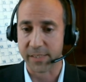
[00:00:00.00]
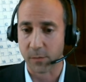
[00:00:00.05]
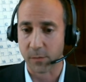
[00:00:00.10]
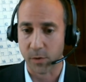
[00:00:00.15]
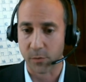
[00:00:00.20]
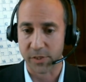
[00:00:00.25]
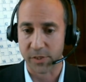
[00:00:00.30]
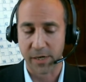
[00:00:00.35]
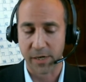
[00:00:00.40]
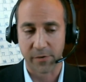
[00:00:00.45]
that
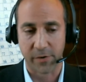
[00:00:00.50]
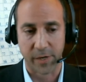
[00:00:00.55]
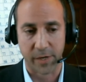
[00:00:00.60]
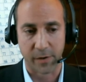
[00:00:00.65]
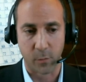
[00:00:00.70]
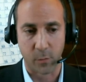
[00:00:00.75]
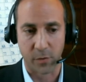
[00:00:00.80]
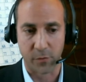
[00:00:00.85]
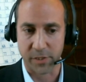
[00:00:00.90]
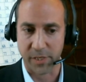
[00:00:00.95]
we were
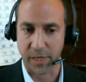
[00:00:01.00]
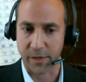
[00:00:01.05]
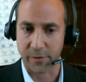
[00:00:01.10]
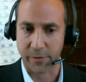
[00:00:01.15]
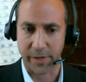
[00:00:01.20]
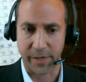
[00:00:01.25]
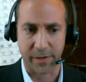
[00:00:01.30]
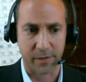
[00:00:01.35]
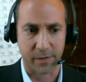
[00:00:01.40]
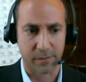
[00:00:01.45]
generating. We were
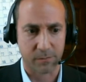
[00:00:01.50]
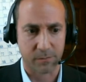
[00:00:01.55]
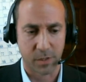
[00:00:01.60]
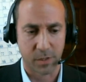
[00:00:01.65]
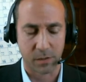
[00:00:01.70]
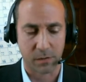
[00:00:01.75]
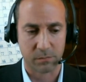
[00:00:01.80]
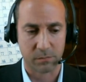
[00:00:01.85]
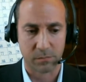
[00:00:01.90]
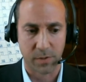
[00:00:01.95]
generating,
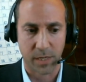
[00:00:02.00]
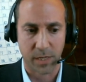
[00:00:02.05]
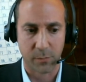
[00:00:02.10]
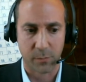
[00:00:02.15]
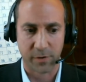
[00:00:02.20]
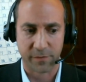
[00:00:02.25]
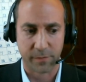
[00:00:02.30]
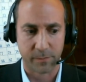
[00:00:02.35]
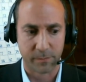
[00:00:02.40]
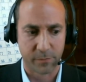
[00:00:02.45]
you know,
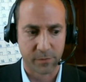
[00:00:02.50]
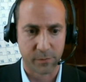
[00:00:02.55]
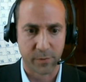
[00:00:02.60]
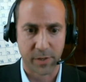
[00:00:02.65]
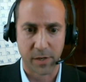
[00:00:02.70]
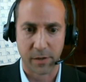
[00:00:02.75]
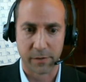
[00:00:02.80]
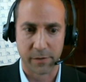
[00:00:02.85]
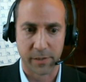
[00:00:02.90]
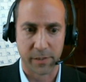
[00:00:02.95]
anywhere from
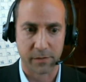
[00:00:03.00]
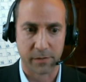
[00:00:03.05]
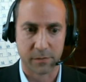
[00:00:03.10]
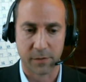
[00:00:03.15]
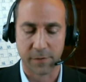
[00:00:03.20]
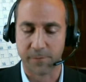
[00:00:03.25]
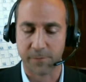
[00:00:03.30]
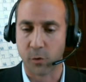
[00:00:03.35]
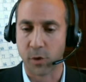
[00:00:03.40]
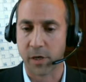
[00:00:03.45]
300
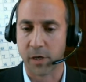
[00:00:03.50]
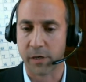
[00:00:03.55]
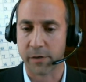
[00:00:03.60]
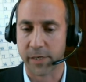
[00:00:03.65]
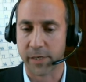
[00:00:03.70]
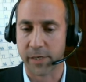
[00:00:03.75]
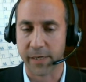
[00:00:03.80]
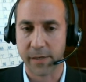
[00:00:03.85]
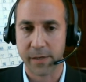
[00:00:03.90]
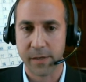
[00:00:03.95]
to
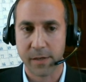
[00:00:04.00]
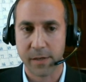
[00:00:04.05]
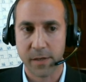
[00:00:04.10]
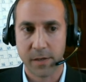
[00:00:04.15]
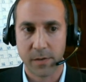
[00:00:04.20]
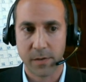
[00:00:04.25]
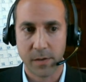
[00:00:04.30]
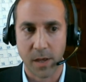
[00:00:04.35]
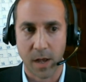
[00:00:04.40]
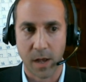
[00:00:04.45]
400
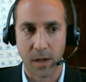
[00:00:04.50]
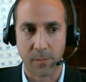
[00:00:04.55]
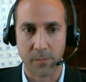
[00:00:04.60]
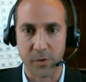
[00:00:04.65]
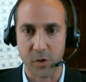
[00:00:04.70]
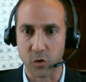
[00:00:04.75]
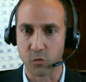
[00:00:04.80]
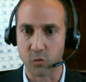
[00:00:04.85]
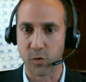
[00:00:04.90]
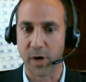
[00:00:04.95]

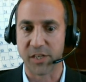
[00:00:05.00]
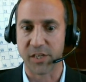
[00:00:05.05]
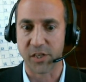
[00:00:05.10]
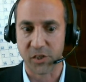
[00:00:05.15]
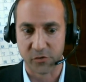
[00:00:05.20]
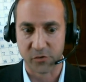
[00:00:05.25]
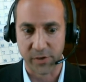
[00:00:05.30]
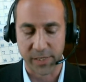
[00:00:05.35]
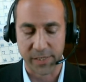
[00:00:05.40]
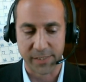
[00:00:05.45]
um, new
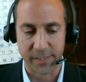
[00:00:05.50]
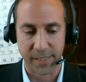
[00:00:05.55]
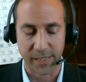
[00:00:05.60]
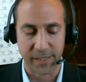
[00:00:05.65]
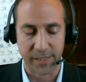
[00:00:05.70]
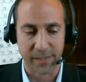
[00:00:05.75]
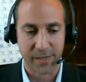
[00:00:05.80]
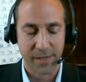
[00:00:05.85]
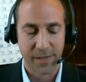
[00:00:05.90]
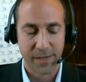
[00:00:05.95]
registrants
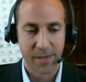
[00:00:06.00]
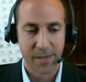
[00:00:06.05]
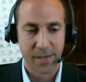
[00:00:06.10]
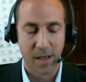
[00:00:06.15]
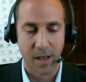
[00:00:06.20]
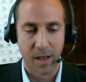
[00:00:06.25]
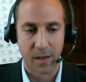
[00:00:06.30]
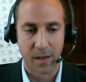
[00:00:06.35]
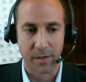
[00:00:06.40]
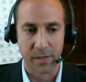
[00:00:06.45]
and
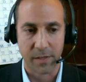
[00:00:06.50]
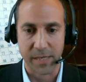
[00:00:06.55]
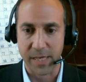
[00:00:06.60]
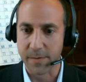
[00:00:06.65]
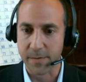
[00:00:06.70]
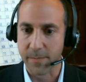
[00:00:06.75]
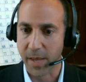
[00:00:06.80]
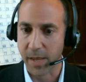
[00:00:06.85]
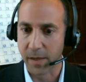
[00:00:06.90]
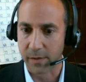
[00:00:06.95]
uh,
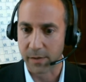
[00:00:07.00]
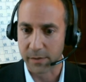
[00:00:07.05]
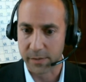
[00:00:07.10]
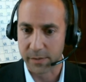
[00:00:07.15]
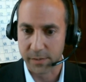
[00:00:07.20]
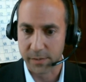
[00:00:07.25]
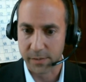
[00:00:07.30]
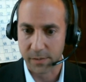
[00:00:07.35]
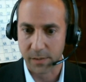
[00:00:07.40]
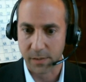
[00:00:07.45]

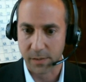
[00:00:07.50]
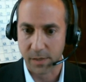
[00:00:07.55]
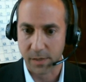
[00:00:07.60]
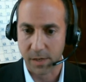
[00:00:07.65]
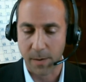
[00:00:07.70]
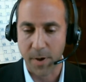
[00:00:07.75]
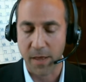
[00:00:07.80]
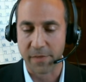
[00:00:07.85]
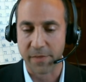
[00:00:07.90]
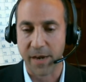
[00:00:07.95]
emails
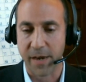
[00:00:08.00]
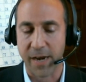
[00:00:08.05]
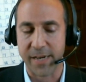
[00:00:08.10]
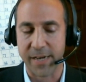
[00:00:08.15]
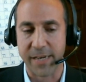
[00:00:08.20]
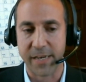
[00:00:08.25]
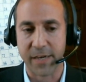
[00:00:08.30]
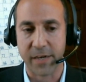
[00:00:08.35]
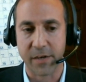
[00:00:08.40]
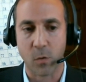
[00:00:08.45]
a month. And I
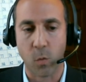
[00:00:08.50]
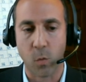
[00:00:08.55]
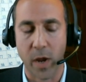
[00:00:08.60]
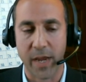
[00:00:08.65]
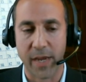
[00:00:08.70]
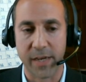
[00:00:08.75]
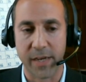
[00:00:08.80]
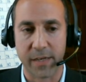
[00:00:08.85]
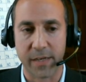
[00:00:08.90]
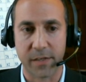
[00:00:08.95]
needed a
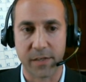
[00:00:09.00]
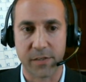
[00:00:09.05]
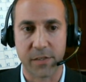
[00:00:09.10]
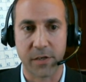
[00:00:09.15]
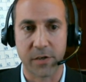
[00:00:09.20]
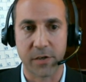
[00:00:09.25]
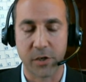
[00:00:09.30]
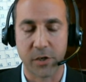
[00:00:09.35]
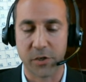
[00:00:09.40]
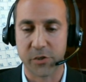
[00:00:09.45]
way
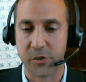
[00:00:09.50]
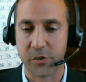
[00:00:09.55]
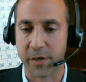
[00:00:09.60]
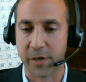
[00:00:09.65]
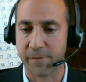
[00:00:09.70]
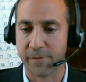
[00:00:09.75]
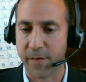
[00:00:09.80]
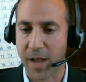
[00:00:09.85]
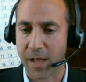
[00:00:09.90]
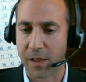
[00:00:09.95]
to nurture
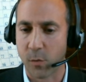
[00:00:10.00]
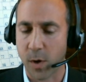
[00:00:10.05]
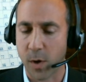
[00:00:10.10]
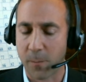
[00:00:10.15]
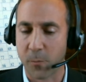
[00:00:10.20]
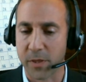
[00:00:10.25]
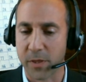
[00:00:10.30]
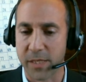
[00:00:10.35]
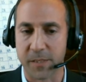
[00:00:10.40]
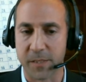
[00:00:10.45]
and follow
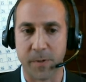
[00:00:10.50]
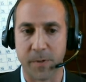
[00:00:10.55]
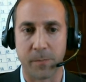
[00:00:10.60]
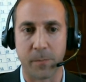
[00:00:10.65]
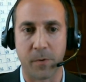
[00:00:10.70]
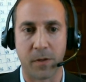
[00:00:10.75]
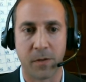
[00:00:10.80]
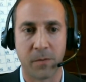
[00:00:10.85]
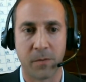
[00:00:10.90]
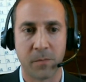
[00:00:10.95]
up with these
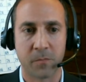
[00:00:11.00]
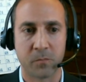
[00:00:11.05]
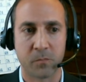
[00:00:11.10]
people